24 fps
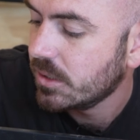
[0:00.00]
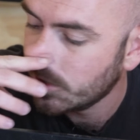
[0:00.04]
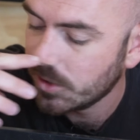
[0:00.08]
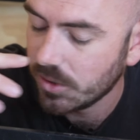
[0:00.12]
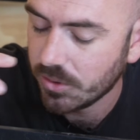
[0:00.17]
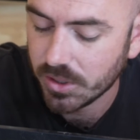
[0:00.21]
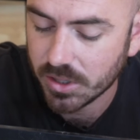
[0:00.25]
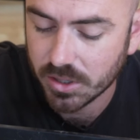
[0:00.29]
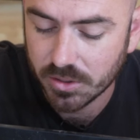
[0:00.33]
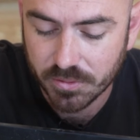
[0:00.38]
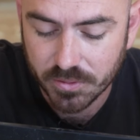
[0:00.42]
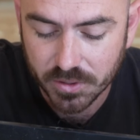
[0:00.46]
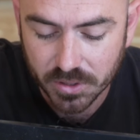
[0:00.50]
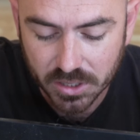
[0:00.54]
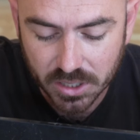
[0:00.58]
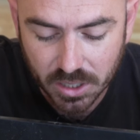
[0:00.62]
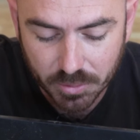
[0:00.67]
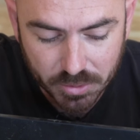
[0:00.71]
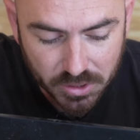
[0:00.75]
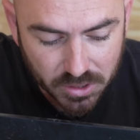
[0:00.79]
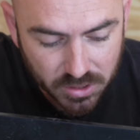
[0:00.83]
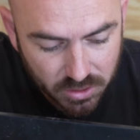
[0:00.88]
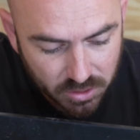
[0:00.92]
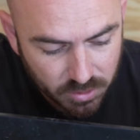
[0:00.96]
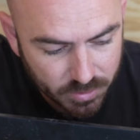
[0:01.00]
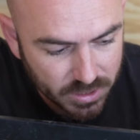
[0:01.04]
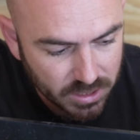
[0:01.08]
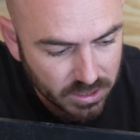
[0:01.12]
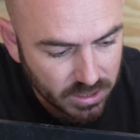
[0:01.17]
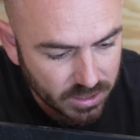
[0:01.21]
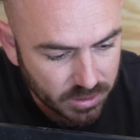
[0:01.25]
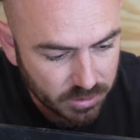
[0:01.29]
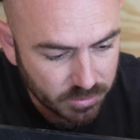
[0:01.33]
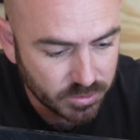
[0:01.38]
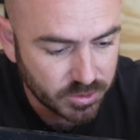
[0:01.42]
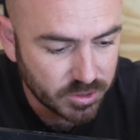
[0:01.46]
So we're gonna fill it up a little bit,
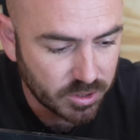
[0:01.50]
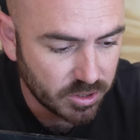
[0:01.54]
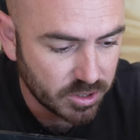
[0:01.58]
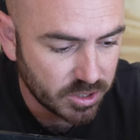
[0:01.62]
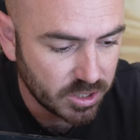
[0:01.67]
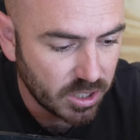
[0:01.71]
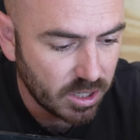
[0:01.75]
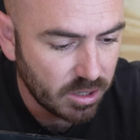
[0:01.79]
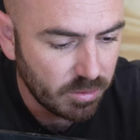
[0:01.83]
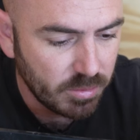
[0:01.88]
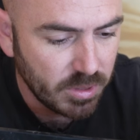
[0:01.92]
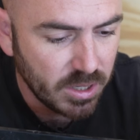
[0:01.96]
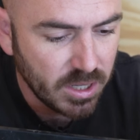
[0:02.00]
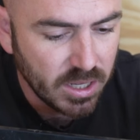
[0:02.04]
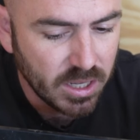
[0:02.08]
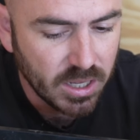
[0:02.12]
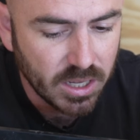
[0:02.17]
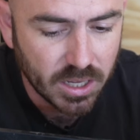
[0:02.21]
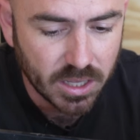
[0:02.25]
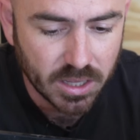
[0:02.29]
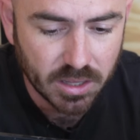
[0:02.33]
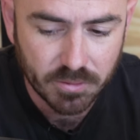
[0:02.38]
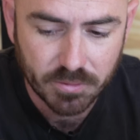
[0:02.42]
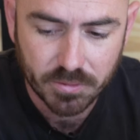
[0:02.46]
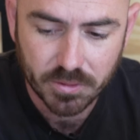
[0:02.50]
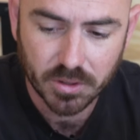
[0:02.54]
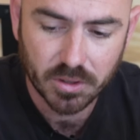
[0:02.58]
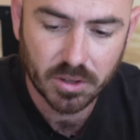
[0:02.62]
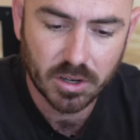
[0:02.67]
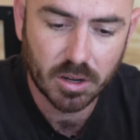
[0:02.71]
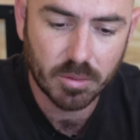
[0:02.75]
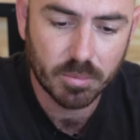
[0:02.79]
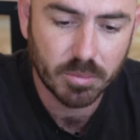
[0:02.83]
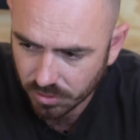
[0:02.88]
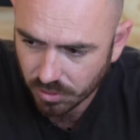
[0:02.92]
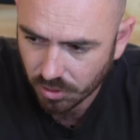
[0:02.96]
let them soak it up, and then fill it
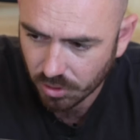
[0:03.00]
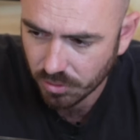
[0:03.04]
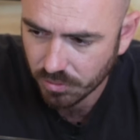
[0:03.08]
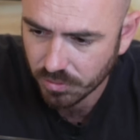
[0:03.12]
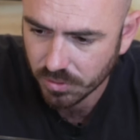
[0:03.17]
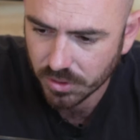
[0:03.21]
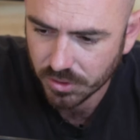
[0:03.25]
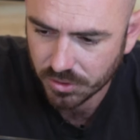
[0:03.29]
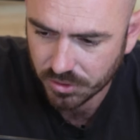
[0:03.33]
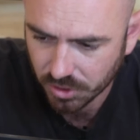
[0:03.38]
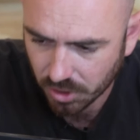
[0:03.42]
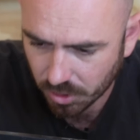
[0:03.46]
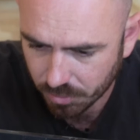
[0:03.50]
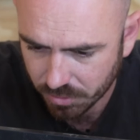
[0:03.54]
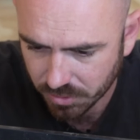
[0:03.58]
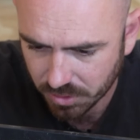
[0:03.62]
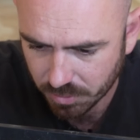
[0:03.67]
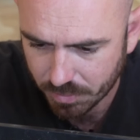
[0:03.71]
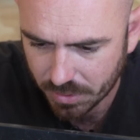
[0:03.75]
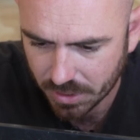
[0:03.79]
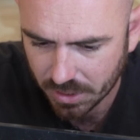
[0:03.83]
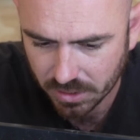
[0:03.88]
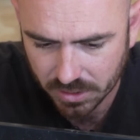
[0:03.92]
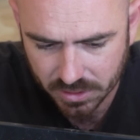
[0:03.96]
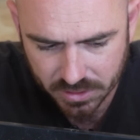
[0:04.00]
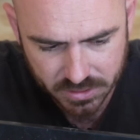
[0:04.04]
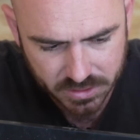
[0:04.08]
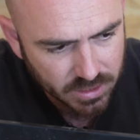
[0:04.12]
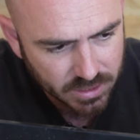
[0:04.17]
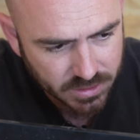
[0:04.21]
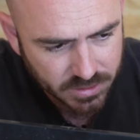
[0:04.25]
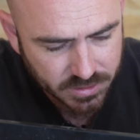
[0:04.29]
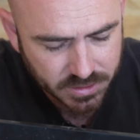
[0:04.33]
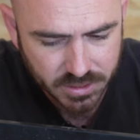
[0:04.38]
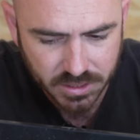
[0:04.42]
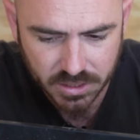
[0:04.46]
up over the top of the pellets
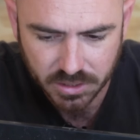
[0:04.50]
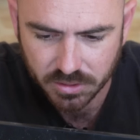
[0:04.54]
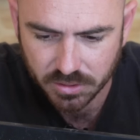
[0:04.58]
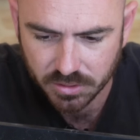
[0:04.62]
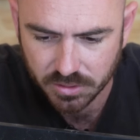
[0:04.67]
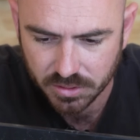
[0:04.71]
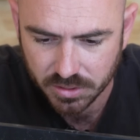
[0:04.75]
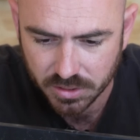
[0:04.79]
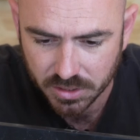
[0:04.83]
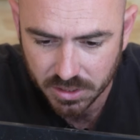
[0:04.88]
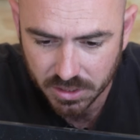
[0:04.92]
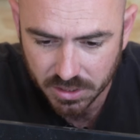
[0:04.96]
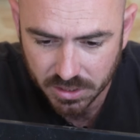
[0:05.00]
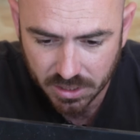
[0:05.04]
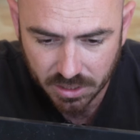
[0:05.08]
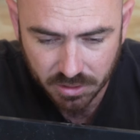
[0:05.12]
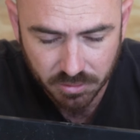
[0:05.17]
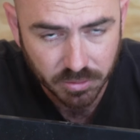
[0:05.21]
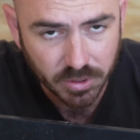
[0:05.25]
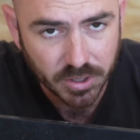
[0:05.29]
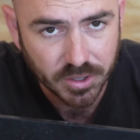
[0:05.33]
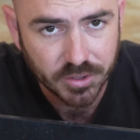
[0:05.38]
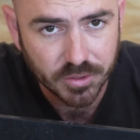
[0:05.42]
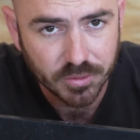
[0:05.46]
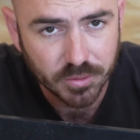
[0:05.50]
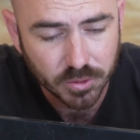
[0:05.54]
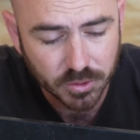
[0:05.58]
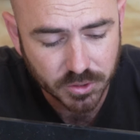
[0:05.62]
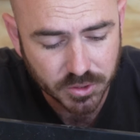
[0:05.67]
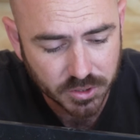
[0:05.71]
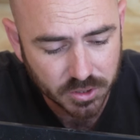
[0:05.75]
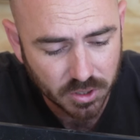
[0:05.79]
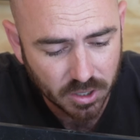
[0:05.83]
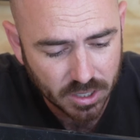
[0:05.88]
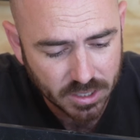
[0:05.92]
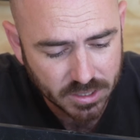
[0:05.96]
until they've reached full
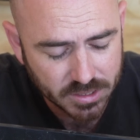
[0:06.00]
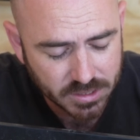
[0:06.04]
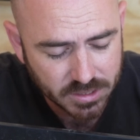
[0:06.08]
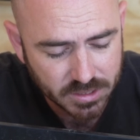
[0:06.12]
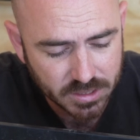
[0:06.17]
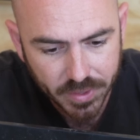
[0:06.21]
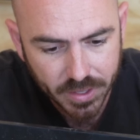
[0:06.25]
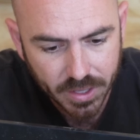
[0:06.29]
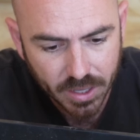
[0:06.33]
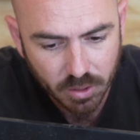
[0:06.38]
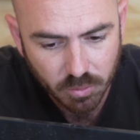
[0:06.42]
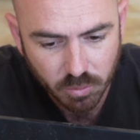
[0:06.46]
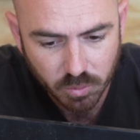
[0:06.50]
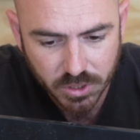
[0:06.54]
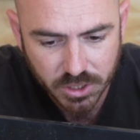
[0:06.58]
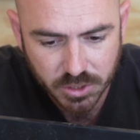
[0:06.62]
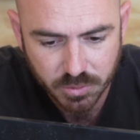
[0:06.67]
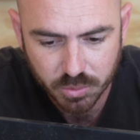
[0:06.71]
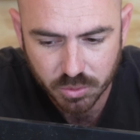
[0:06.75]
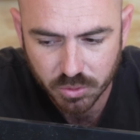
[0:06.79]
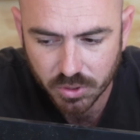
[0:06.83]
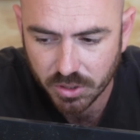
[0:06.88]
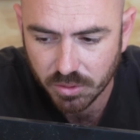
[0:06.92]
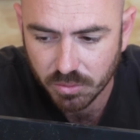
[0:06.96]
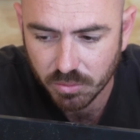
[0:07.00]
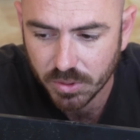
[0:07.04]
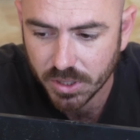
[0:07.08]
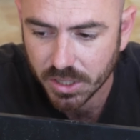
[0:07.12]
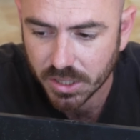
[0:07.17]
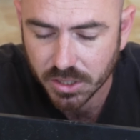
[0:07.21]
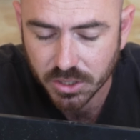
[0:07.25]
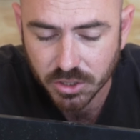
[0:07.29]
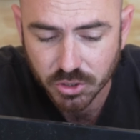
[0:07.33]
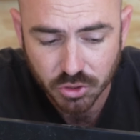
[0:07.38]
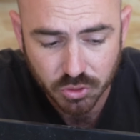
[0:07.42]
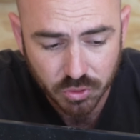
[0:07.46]
size, at which point we
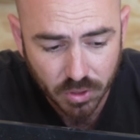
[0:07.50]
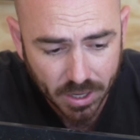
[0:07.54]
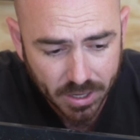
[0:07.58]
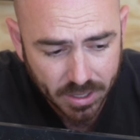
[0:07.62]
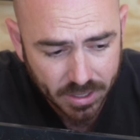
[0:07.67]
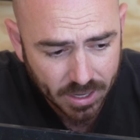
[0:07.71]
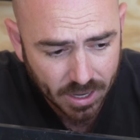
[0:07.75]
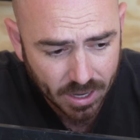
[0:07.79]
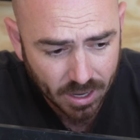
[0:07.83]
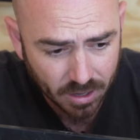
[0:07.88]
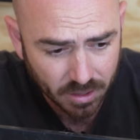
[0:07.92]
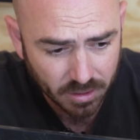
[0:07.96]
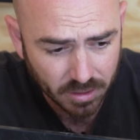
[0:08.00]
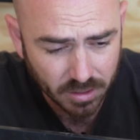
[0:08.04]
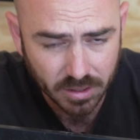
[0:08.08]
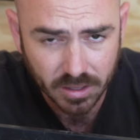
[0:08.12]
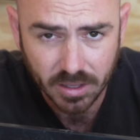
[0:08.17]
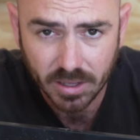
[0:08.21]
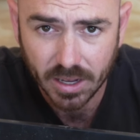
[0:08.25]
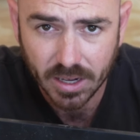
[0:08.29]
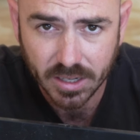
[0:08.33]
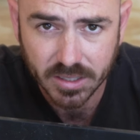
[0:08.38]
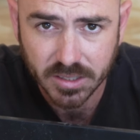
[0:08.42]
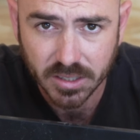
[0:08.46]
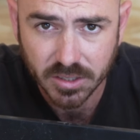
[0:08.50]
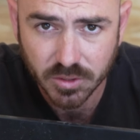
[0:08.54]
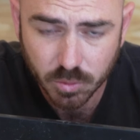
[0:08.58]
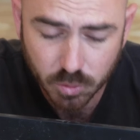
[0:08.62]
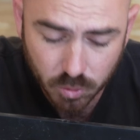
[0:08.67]
can drain out the excess